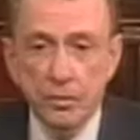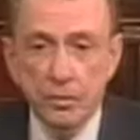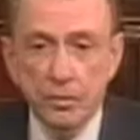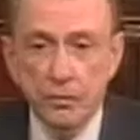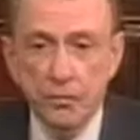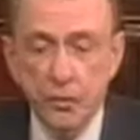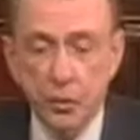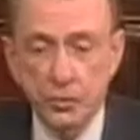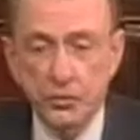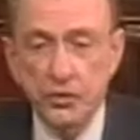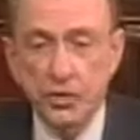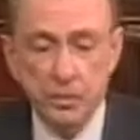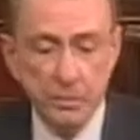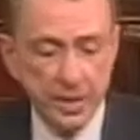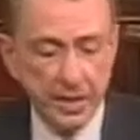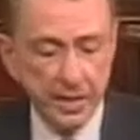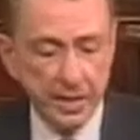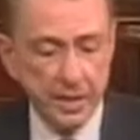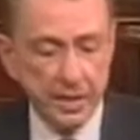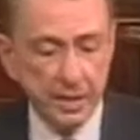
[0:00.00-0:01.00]
trust this
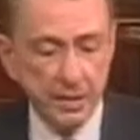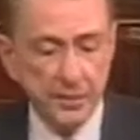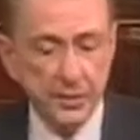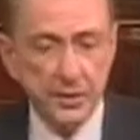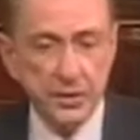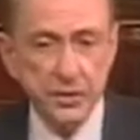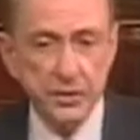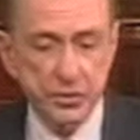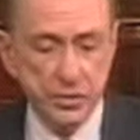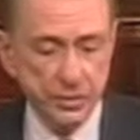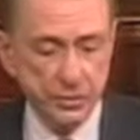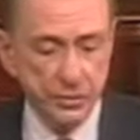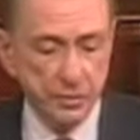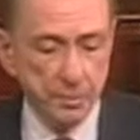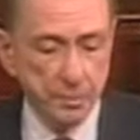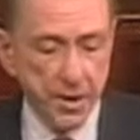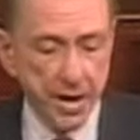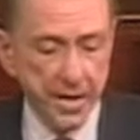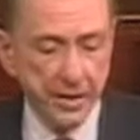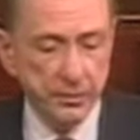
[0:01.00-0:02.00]
man? I mean, just last week,
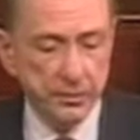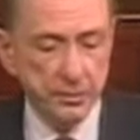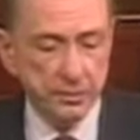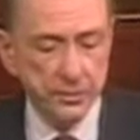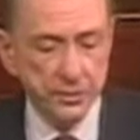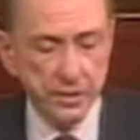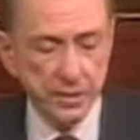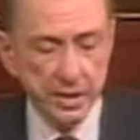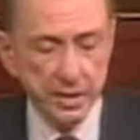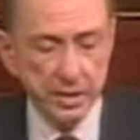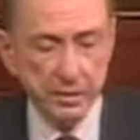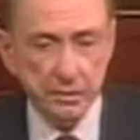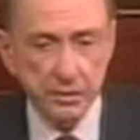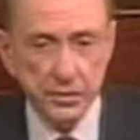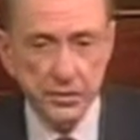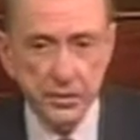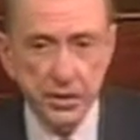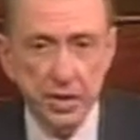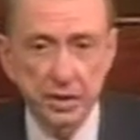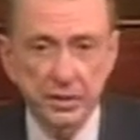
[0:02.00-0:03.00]
he went all over
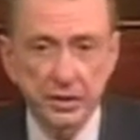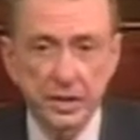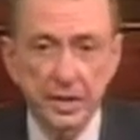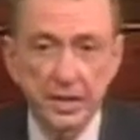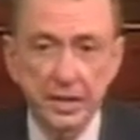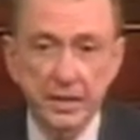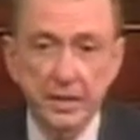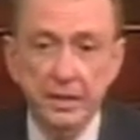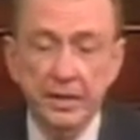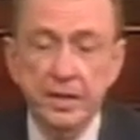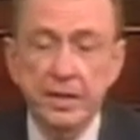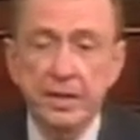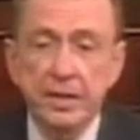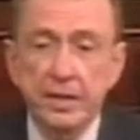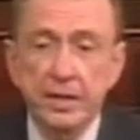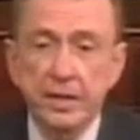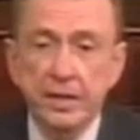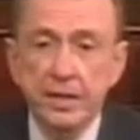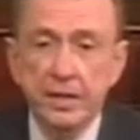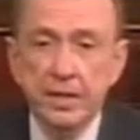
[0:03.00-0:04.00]
Pennsylvania
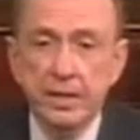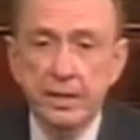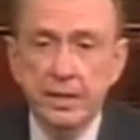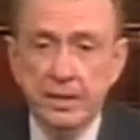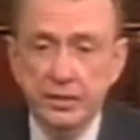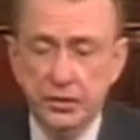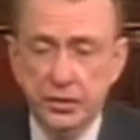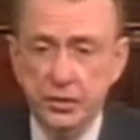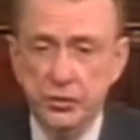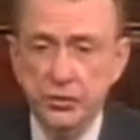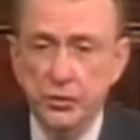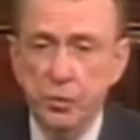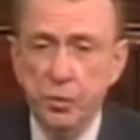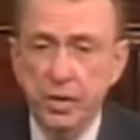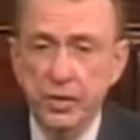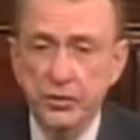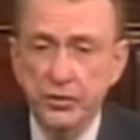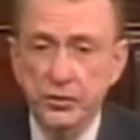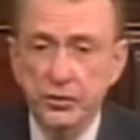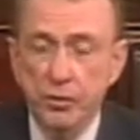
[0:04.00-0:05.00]
insisting
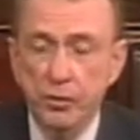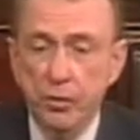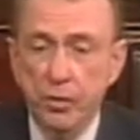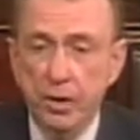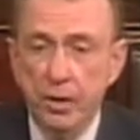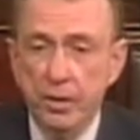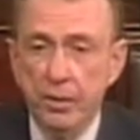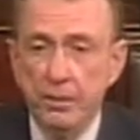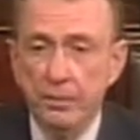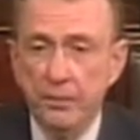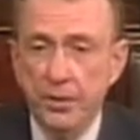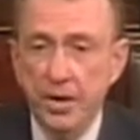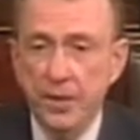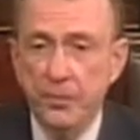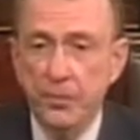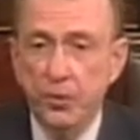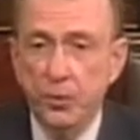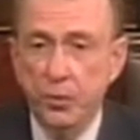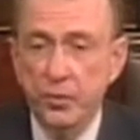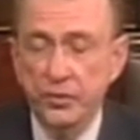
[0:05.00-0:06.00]
that it was vitally
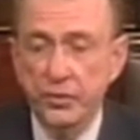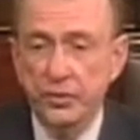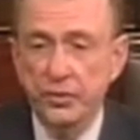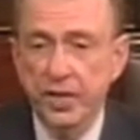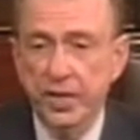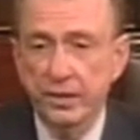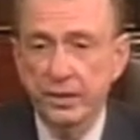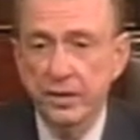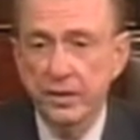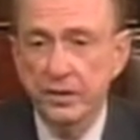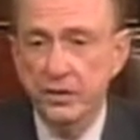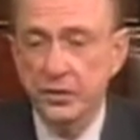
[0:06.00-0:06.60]
important that we not